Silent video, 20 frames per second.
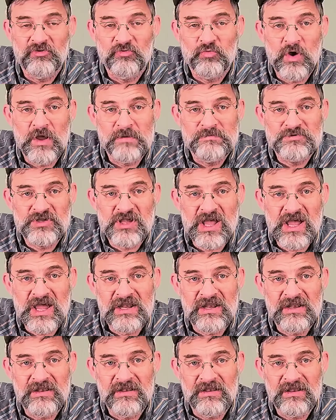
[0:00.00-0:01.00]
his
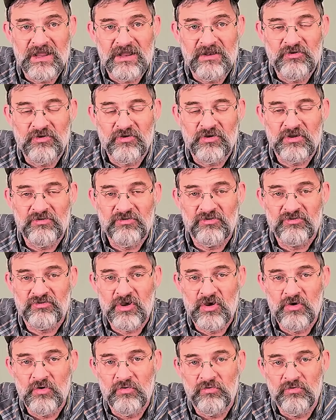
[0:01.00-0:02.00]
website, and you can just
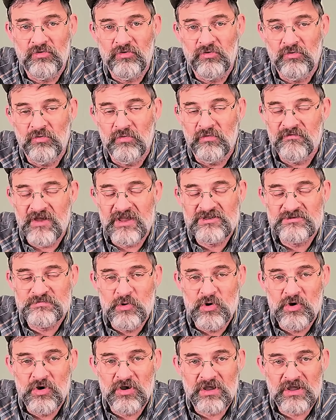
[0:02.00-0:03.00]
go to
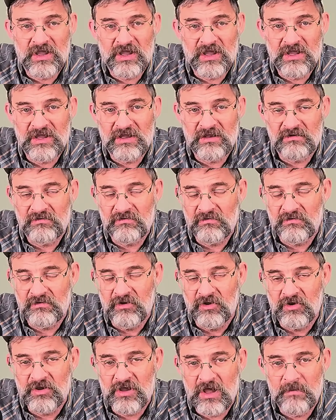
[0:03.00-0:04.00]
Facebook and
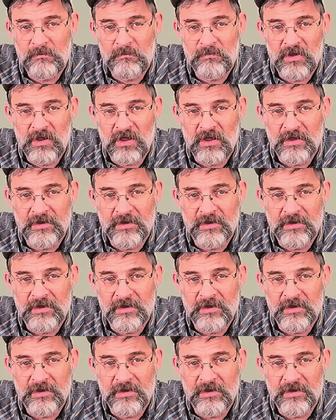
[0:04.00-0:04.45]
look up